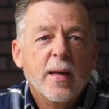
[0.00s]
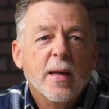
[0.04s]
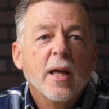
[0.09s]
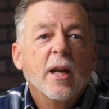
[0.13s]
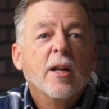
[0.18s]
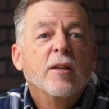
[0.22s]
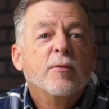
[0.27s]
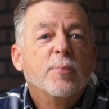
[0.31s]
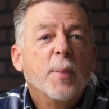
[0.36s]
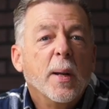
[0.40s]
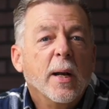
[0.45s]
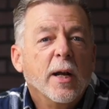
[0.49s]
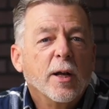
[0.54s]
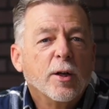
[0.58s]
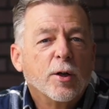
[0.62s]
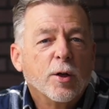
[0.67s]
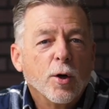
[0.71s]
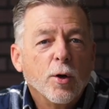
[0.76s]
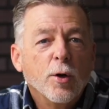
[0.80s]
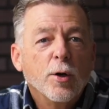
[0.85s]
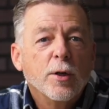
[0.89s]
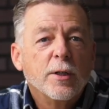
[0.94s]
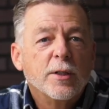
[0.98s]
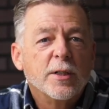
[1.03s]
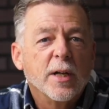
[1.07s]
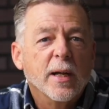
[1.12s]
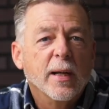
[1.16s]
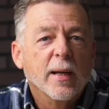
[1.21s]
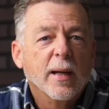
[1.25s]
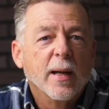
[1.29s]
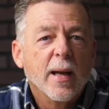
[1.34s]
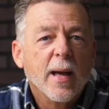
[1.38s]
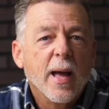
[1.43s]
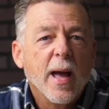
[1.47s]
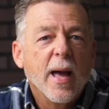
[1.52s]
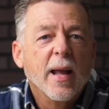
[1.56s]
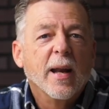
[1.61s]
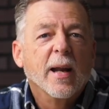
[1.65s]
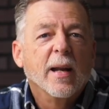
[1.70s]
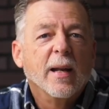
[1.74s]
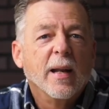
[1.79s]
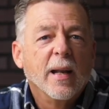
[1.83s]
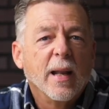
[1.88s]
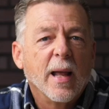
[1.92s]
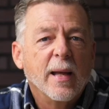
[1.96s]
It has been encouraging and
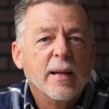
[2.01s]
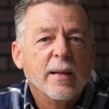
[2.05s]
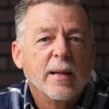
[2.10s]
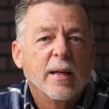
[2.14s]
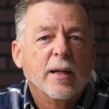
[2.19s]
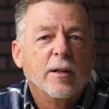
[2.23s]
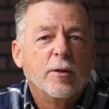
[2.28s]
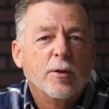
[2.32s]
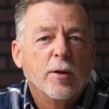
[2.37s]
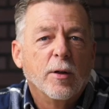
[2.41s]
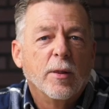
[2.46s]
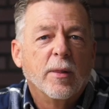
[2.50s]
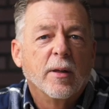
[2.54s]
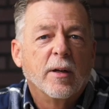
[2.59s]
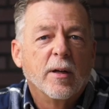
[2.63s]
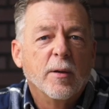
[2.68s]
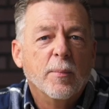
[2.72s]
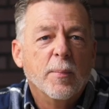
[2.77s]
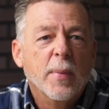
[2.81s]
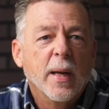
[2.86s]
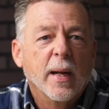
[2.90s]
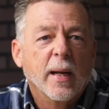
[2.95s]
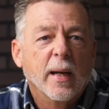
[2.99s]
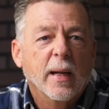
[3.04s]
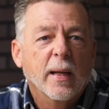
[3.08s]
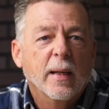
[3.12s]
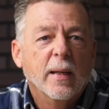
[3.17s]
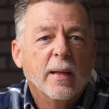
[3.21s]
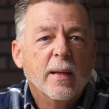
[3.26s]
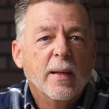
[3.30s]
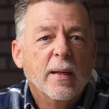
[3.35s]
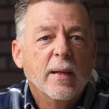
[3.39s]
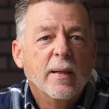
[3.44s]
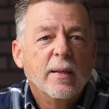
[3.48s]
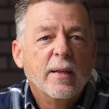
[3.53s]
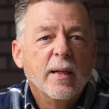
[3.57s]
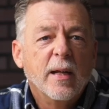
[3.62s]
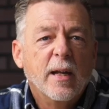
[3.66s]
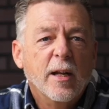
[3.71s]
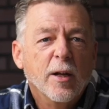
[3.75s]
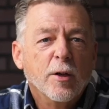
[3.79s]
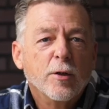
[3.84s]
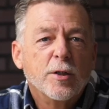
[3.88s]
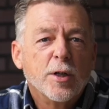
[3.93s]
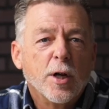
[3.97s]
enlightening to the committee to
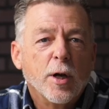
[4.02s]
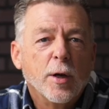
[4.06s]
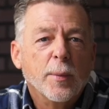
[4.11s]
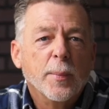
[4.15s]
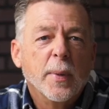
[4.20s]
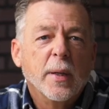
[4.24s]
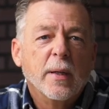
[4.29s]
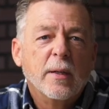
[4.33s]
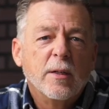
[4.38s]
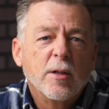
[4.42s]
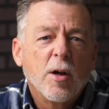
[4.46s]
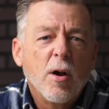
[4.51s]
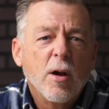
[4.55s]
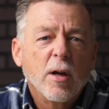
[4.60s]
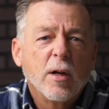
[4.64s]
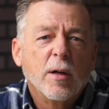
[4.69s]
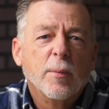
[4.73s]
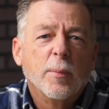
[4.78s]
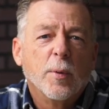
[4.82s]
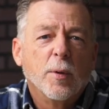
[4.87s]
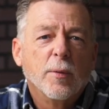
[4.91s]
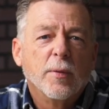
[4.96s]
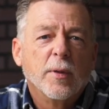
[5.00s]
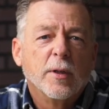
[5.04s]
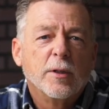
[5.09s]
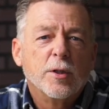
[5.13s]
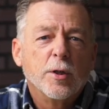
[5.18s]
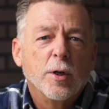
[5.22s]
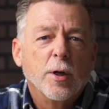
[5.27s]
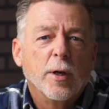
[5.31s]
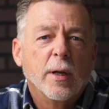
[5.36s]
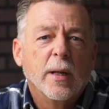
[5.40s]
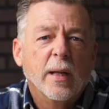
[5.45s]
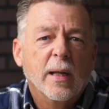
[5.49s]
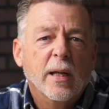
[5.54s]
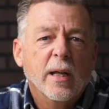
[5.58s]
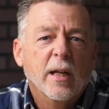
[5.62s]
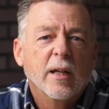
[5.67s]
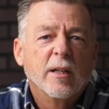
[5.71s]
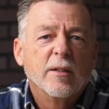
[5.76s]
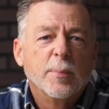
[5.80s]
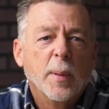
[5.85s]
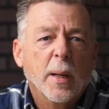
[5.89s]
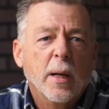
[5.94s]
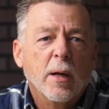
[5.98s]
hear Jeremy talk about the journey he
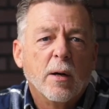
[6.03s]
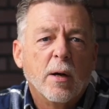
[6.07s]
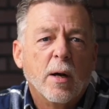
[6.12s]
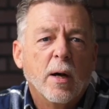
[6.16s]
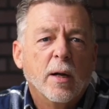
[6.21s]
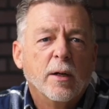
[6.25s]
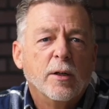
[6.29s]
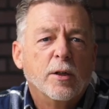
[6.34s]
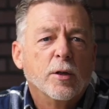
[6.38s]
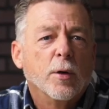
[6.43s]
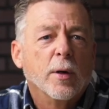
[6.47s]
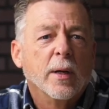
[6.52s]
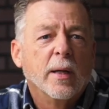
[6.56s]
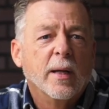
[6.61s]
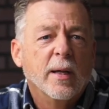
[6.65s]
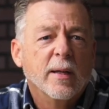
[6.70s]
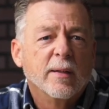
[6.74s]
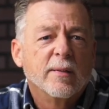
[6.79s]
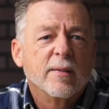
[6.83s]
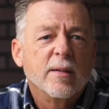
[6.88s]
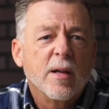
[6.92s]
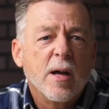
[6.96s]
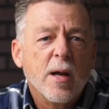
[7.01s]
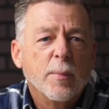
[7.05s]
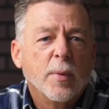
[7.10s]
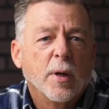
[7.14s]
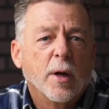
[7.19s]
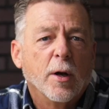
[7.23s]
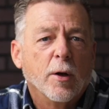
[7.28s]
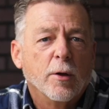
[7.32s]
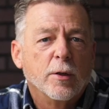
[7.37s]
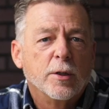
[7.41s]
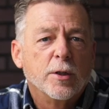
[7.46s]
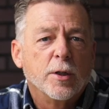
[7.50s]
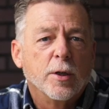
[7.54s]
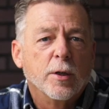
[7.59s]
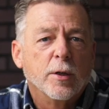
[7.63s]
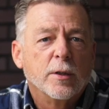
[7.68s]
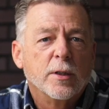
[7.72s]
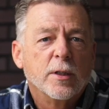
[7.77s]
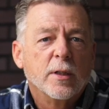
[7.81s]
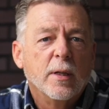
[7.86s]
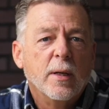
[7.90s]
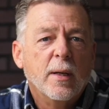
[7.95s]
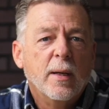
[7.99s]
has been on during his time at our
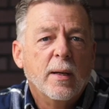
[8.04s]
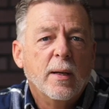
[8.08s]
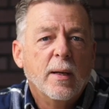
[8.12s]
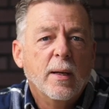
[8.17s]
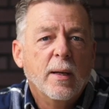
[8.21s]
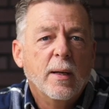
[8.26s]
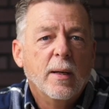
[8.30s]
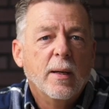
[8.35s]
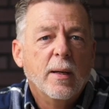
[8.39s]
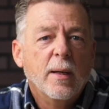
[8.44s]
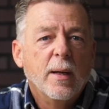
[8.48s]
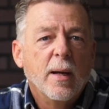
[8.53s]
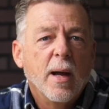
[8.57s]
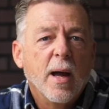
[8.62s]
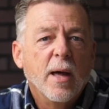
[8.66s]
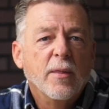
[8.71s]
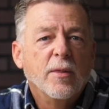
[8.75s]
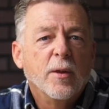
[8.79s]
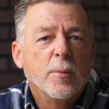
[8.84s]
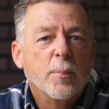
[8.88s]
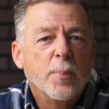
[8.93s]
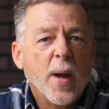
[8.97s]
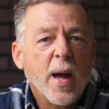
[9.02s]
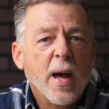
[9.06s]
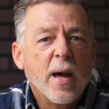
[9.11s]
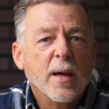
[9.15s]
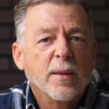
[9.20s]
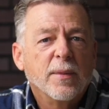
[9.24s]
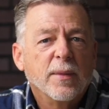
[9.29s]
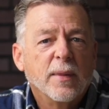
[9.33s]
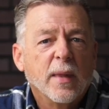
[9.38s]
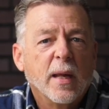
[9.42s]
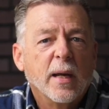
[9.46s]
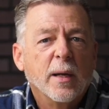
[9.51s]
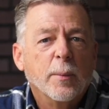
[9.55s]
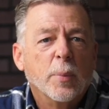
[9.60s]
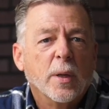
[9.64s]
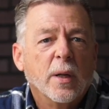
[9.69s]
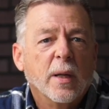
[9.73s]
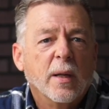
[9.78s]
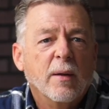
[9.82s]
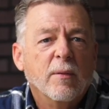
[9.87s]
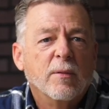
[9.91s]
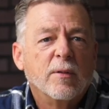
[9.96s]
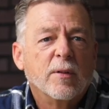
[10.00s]
church and the path that he
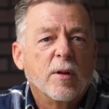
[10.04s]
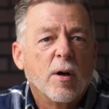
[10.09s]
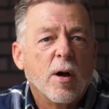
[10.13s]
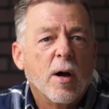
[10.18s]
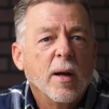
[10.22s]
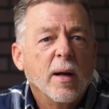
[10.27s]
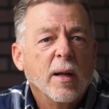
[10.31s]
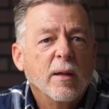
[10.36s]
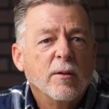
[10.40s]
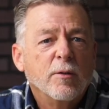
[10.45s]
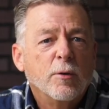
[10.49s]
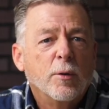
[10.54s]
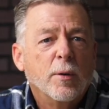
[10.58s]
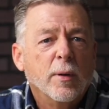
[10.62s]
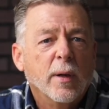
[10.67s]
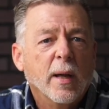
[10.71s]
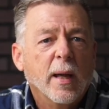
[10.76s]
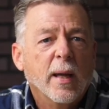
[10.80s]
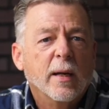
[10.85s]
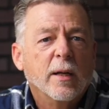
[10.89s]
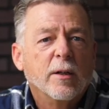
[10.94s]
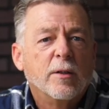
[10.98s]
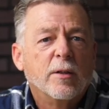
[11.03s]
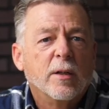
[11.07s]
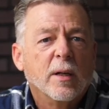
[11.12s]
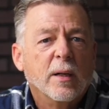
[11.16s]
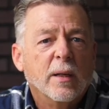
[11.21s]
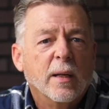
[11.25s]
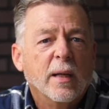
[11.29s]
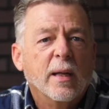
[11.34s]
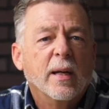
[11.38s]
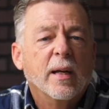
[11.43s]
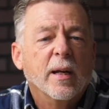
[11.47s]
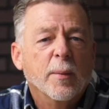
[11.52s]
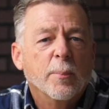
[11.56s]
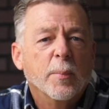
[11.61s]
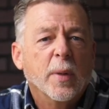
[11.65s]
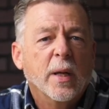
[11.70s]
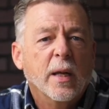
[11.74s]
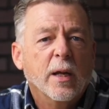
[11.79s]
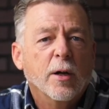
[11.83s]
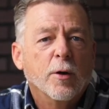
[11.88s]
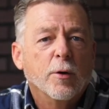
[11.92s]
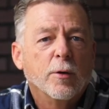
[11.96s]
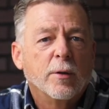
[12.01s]
believes God has created to lead him
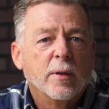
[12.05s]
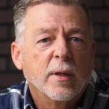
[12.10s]
here